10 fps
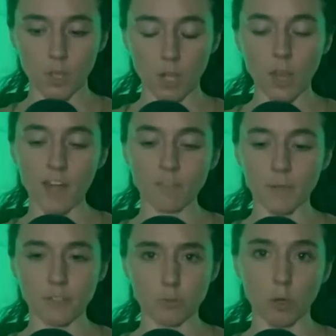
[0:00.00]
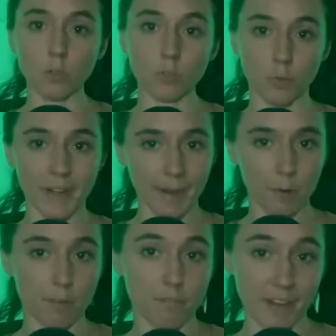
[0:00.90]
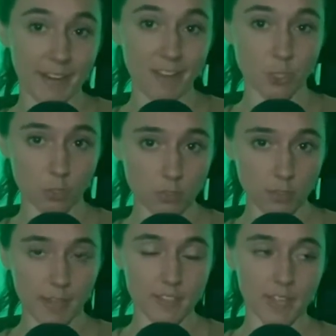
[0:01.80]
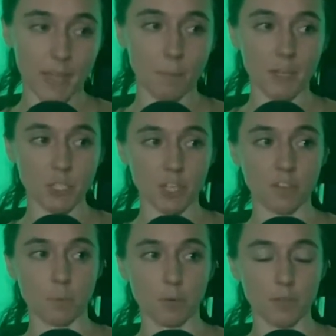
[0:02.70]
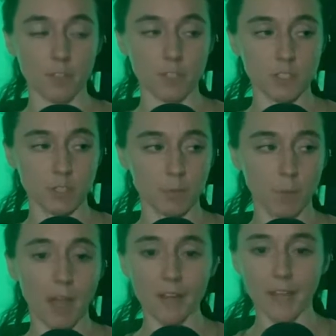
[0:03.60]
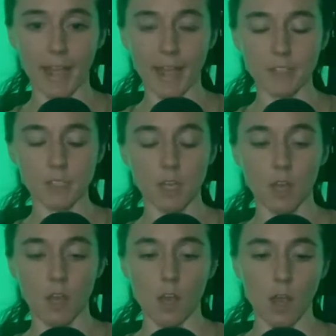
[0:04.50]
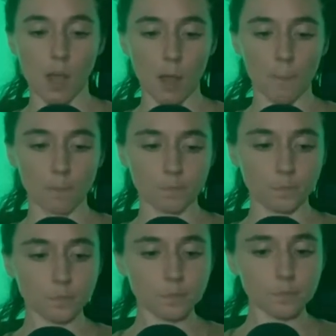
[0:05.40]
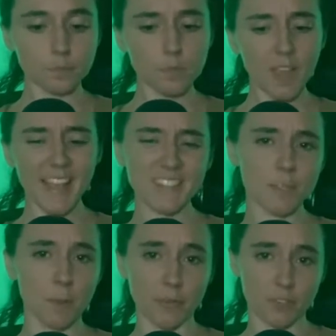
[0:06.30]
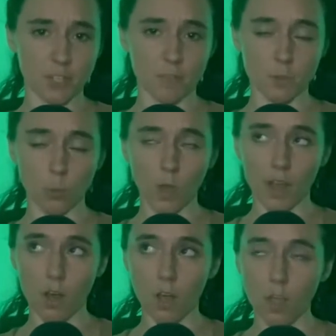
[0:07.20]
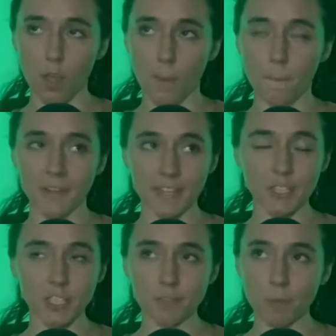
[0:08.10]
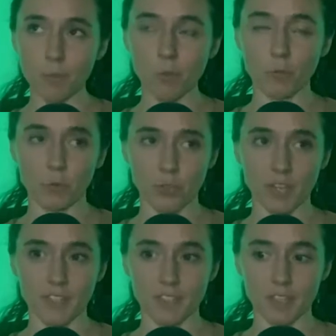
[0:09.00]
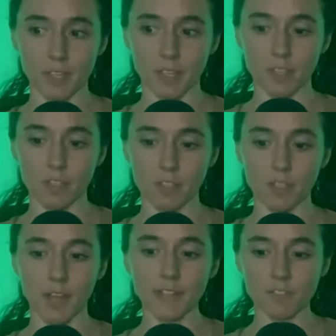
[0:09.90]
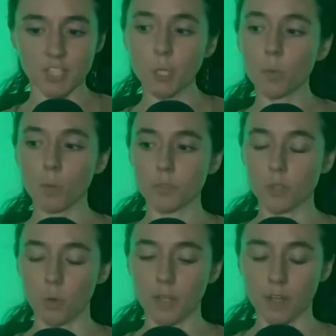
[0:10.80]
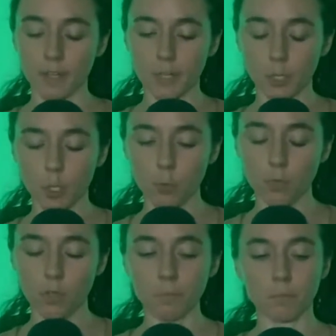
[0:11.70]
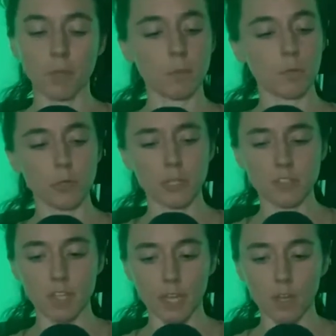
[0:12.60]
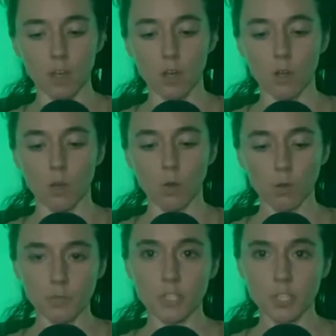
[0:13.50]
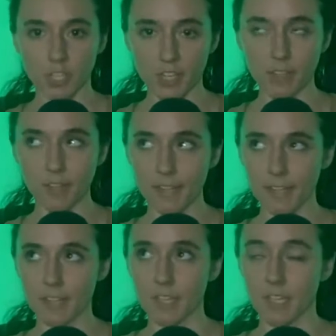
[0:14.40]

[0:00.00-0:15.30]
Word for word: lot of my struggles right now are financial, as I had mentioned in the previous podcast. And some other stuff as well. But it just made me realize, like, kind of seeing what was going on in Cuba made me realize, like, holy shit, like,